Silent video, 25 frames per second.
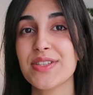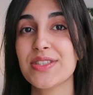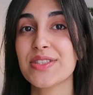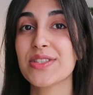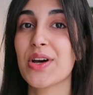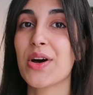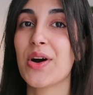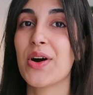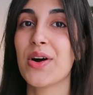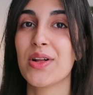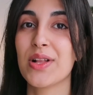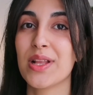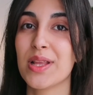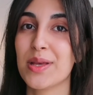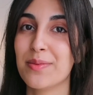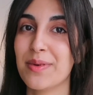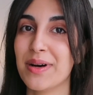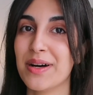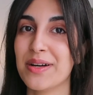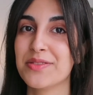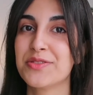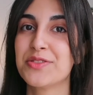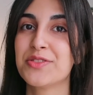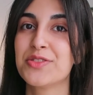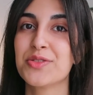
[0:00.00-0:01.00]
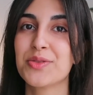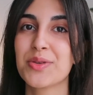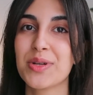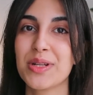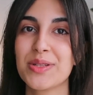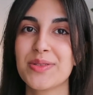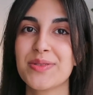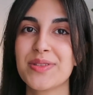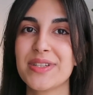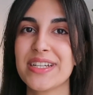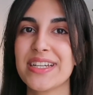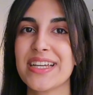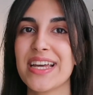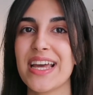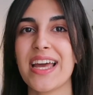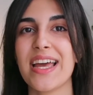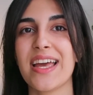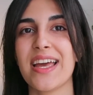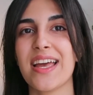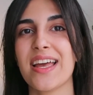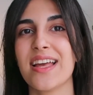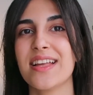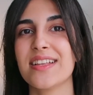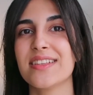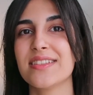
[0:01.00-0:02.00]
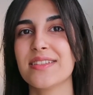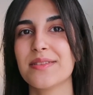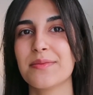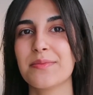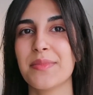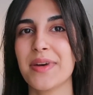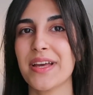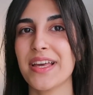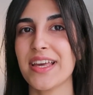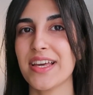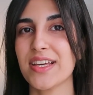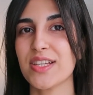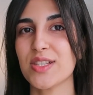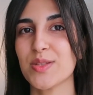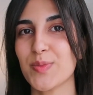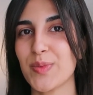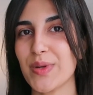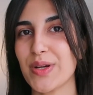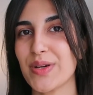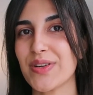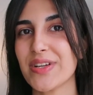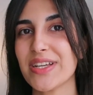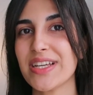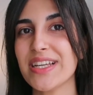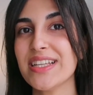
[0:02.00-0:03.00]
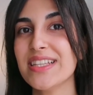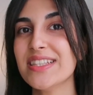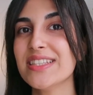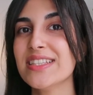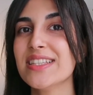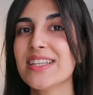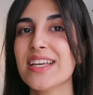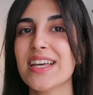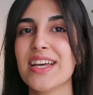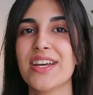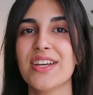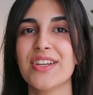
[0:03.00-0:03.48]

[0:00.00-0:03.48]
is all about jewelry and my experience